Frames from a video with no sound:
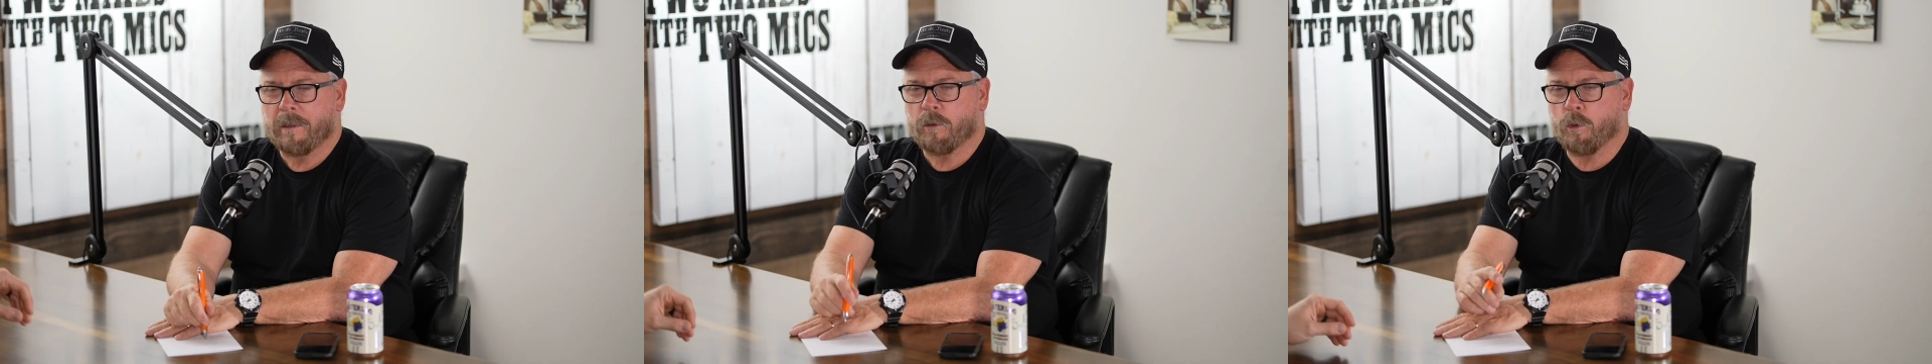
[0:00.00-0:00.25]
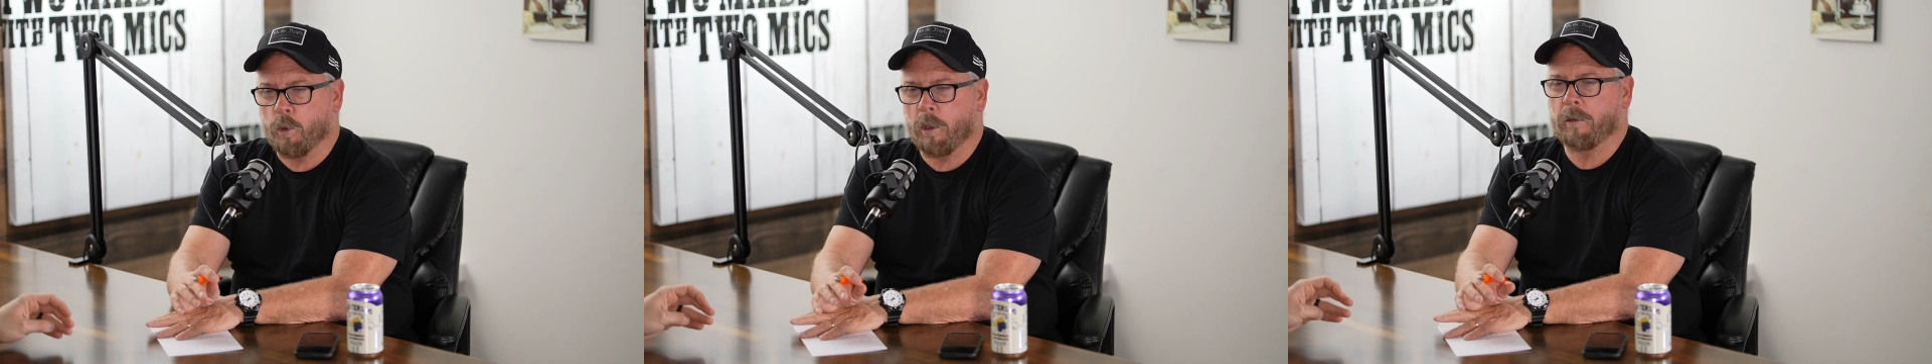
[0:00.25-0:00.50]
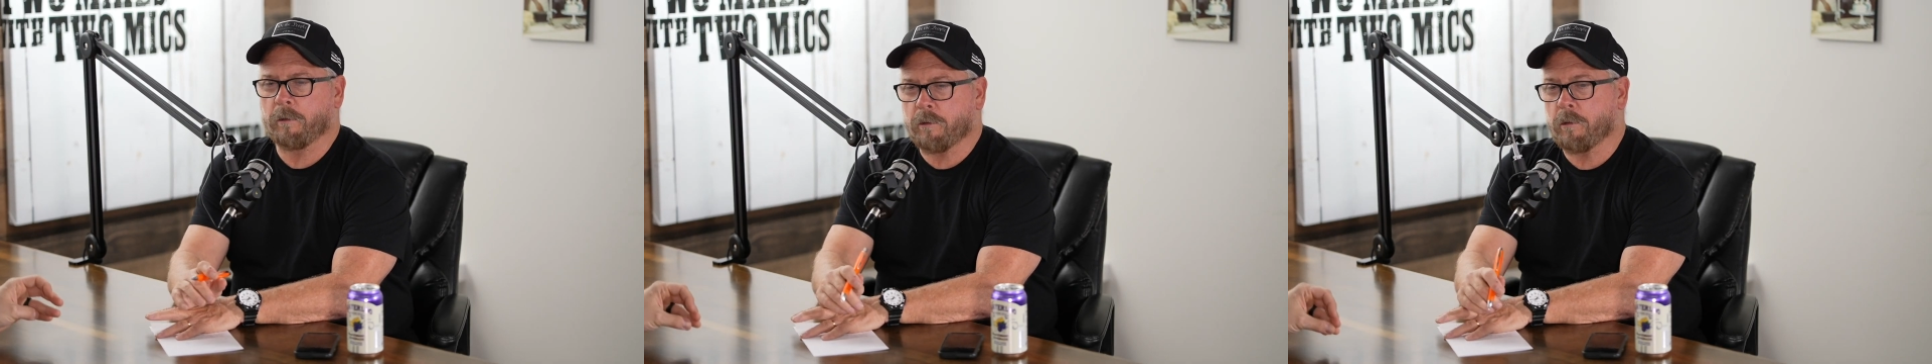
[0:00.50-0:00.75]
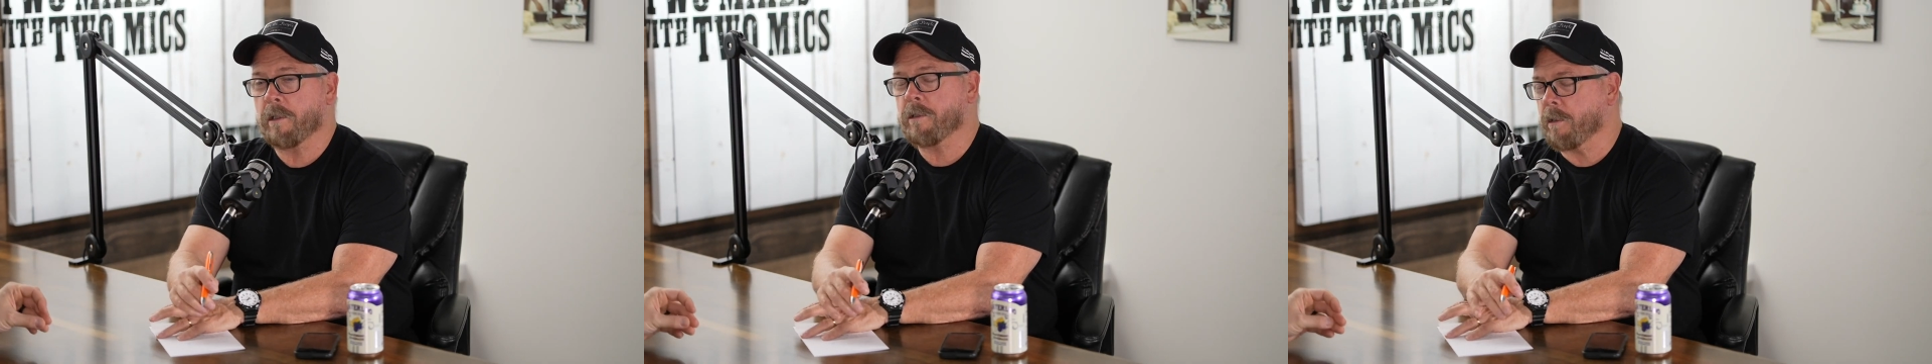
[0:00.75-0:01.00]
quote,
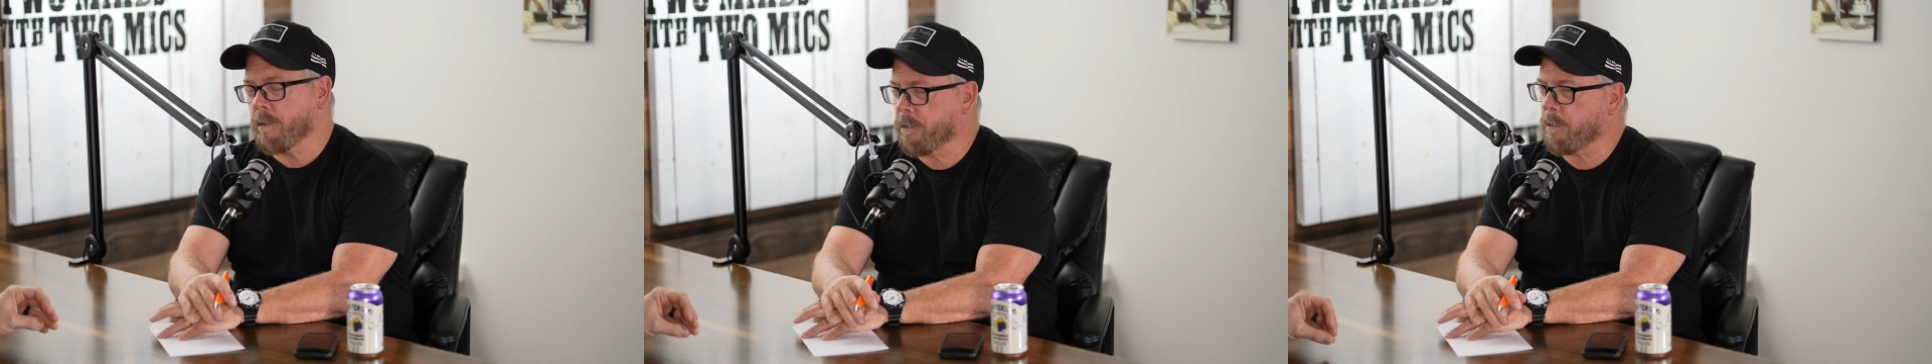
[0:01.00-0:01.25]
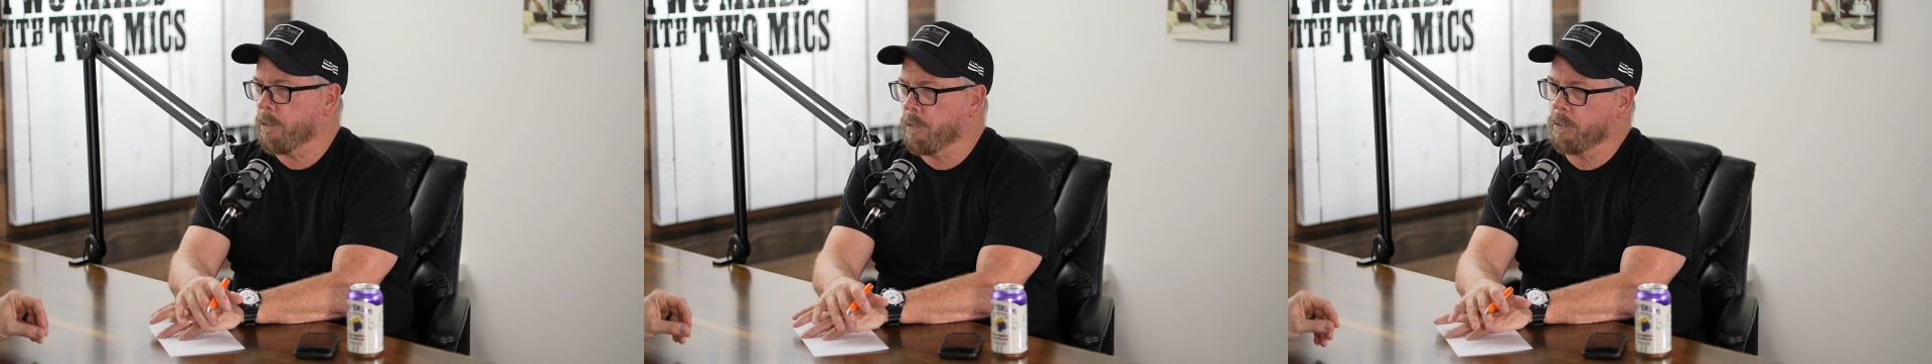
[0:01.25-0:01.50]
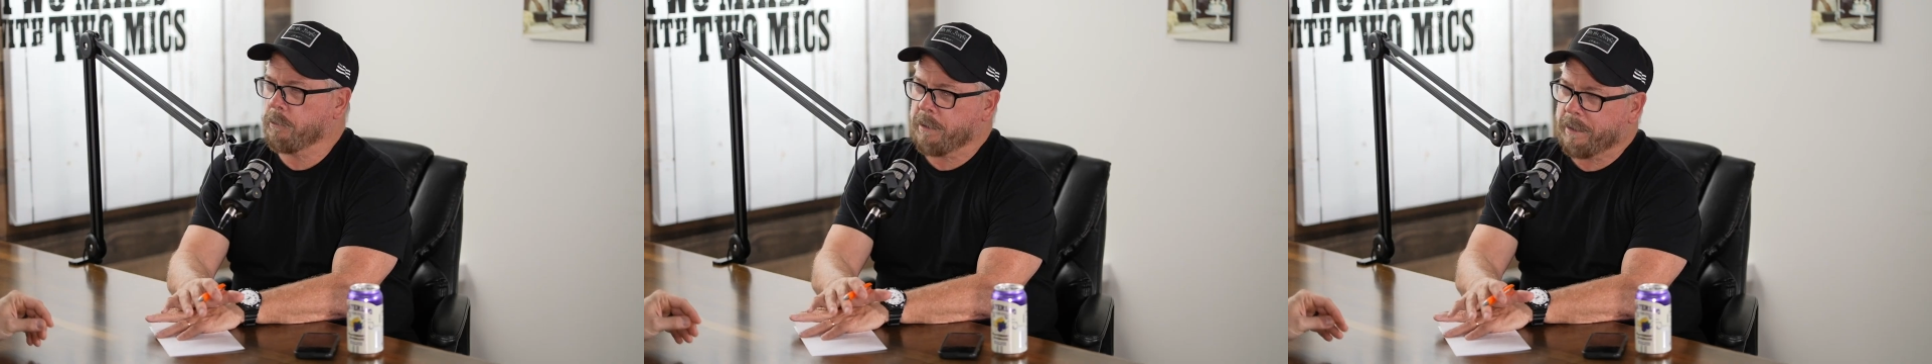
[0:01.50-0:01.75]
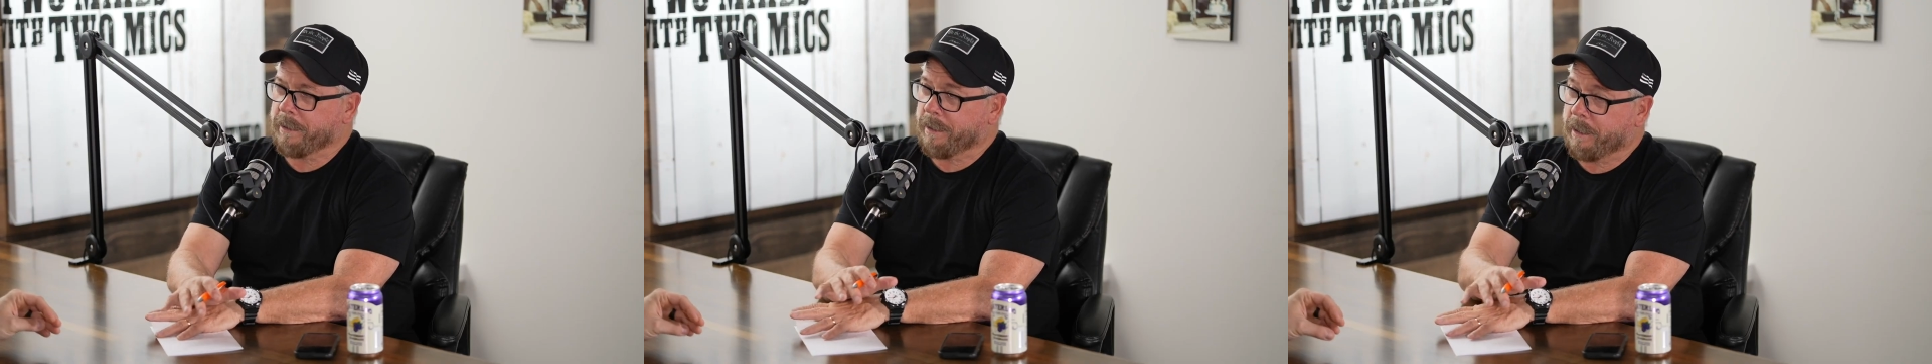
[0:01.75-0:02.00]
Christian schools
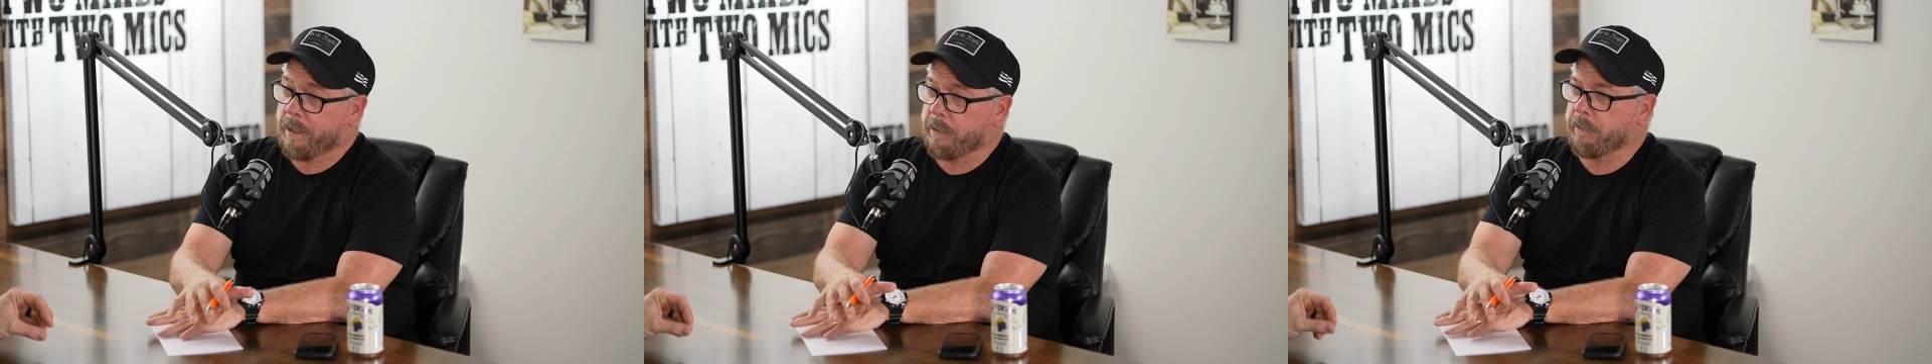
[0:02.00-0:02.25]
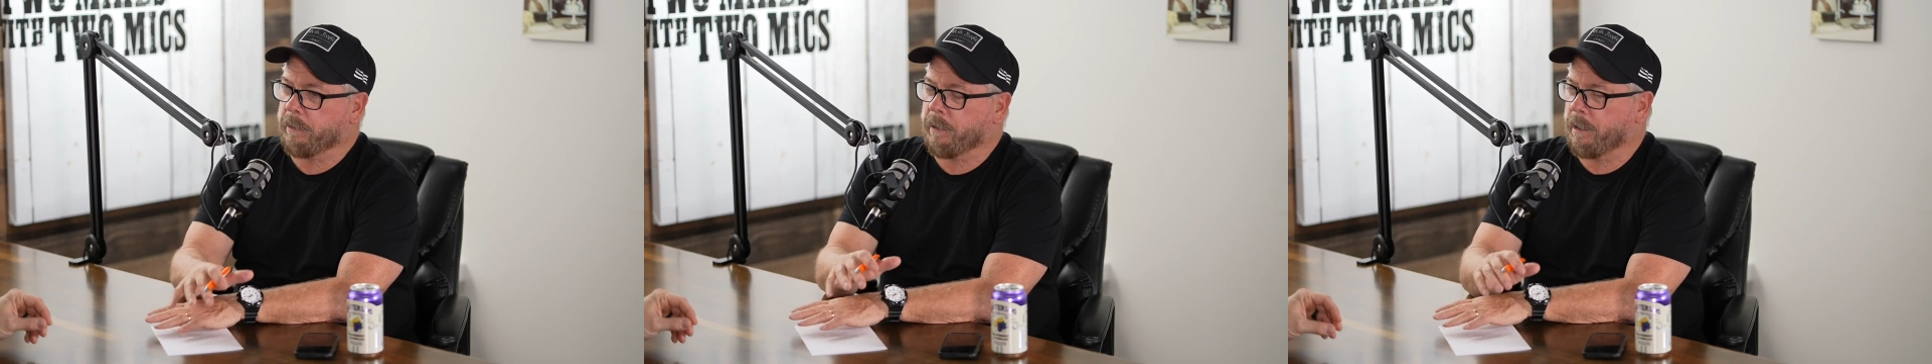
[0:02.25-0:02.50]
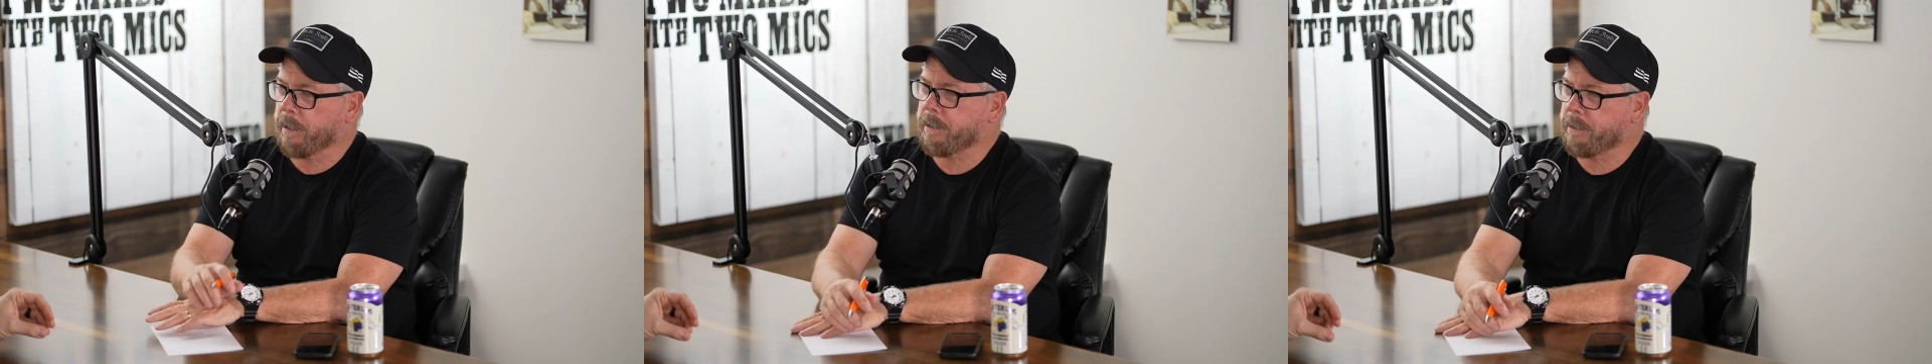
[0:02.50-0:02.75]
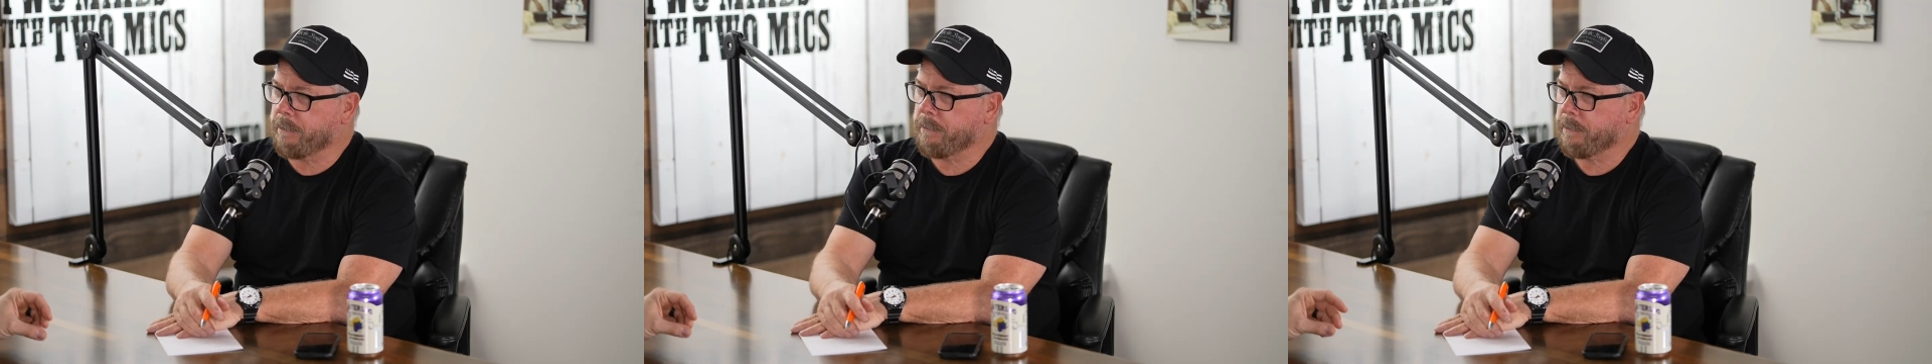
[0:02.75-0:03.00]
here in
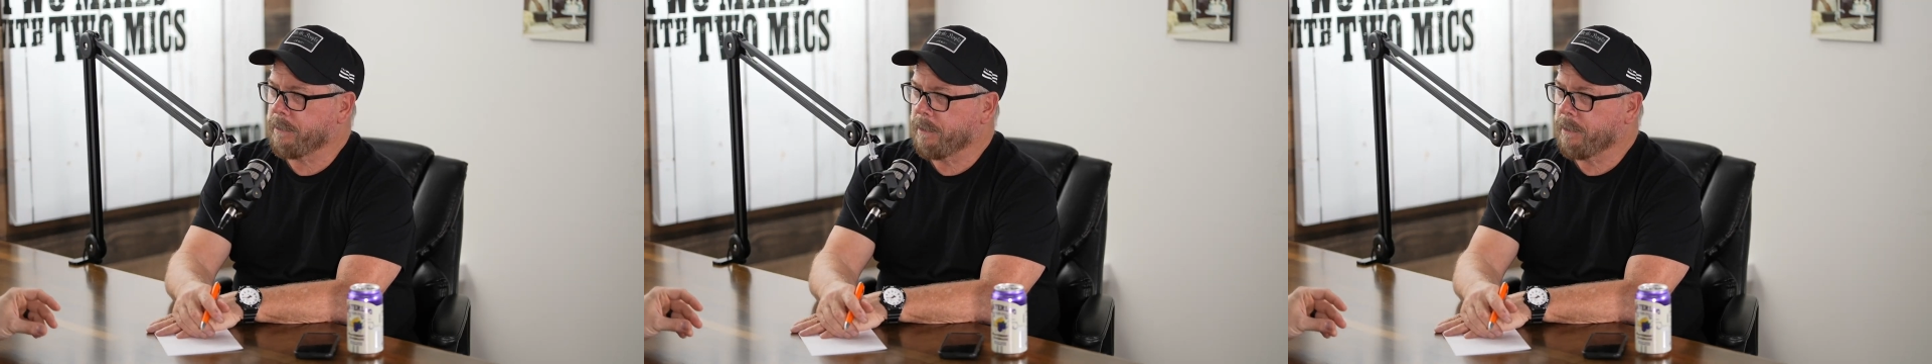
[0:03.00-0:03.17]
Lincoln.